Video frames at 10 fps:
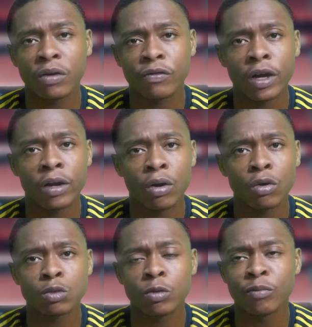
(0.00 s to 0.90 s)
fire
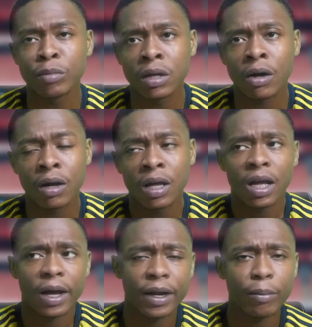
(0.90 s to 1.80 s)
goals with Miller
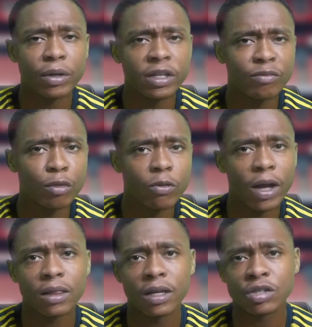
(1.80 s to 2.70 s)
and I believe
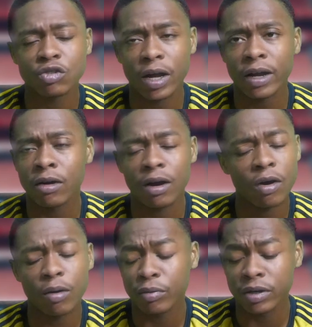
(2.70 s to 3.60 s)
Moran, their striker. I
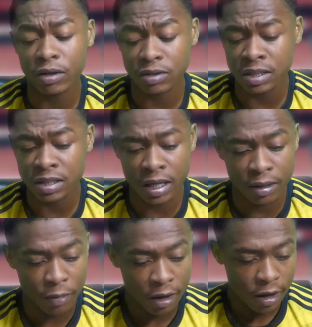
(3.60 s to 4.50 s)
can't pronounce his
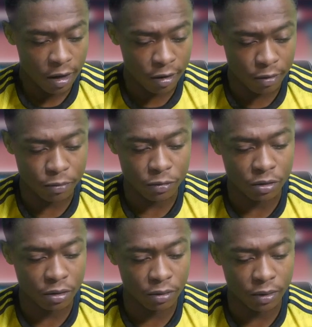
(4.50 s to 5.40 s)
name. We